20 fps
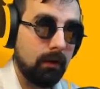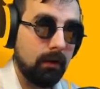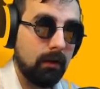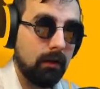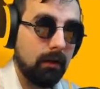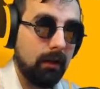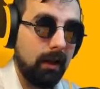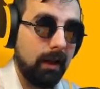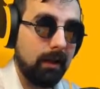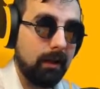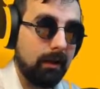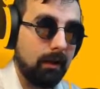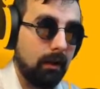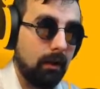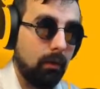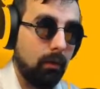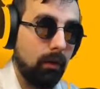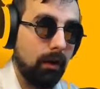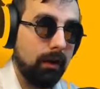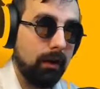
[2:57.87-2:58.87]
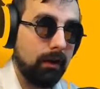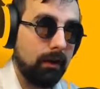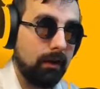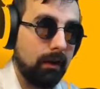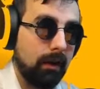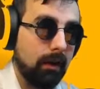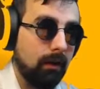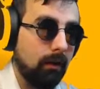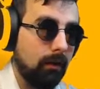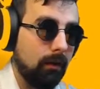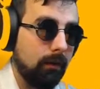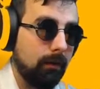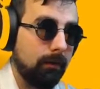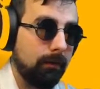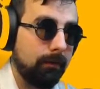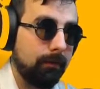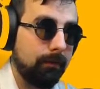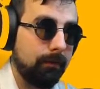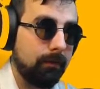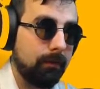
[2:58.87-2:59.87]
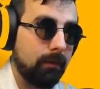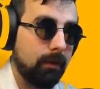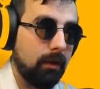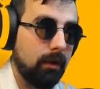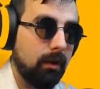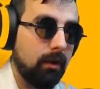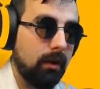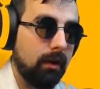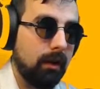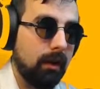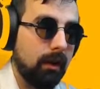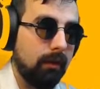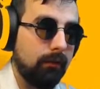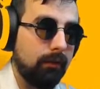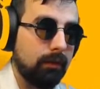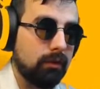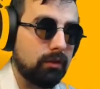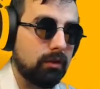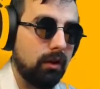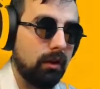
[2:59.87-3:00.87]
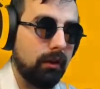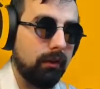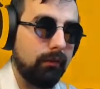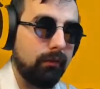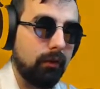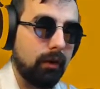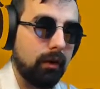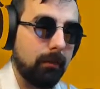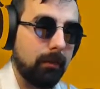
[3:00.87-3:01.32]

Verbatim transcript: Like a one-hit kill? Oh, I kind of feel sorry for him,